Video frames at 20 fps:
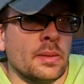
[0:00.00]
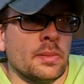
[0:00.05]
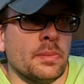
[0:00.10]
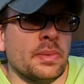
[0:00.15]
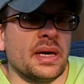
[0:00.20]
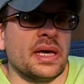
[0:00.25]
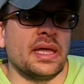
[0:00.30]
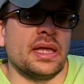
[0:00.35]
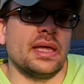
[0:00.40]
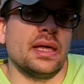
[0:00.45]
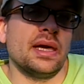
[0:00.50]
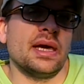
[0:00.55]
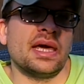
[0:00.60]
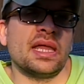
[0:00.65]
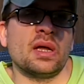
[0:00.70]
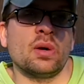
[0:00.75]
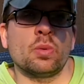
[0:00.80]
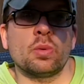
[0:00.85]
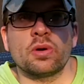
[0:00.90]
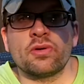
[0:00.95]
but
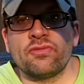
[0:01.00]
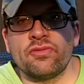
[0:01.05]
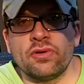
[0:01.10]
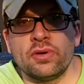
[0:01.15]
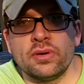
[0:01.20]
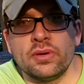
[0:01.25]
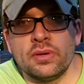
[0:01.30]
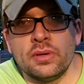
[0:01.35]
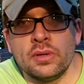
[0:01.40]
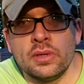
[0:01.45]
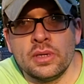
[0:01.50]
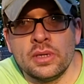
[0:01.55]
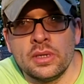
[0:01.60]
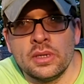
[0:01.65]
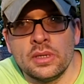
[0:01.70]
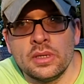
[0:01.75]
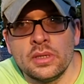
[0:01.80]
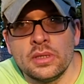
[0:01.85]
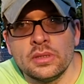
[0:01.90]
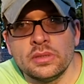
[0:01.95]
I don't work for
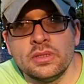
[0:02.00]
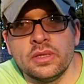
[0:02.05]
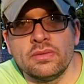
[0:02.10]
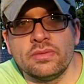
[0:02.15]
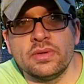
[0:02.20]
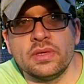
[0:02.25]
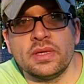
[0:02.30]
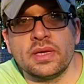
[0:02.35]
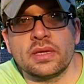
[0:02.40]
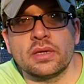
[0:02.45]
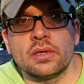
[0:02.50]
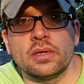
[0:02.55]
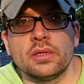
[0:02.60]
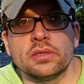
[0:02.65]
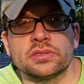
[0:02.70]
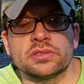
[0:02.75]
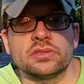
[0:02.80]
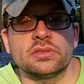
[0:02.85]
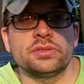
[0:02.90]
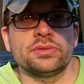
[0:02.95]
WWE at
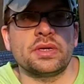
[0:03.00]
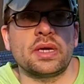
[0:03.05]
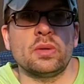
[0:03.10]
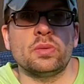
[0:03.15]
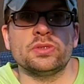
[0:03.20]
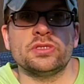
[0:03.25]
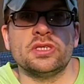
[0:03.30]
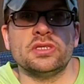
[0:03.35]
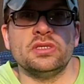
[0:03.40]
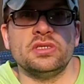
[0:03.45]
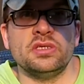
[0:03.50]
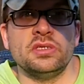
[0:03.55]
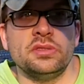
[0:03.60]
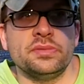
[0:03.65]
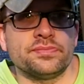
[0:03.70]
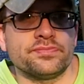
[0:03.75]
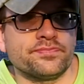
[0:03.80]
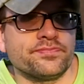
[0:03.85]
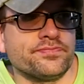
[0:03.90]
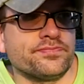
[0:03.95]
all. So I wish I did.
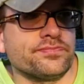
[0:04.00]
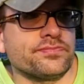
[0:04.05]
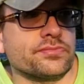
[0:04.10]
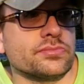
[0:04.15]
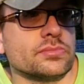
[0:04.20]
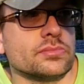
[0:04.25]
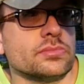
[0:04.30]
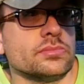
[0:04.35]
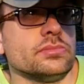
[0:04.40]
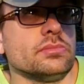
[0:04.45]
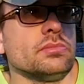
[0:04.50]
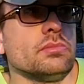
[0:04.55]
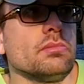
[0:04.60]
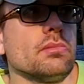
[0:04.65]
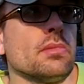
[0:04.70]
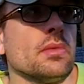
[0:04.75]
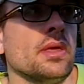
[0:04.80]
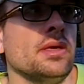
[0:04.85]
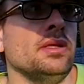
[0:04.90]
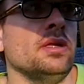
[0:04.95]

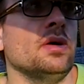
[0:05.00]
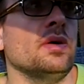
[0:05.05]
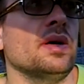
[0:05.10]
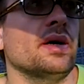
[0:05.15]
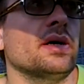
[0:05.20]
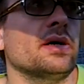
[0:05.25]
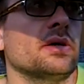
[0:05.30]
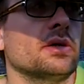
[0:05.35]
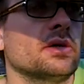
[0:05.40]
And all that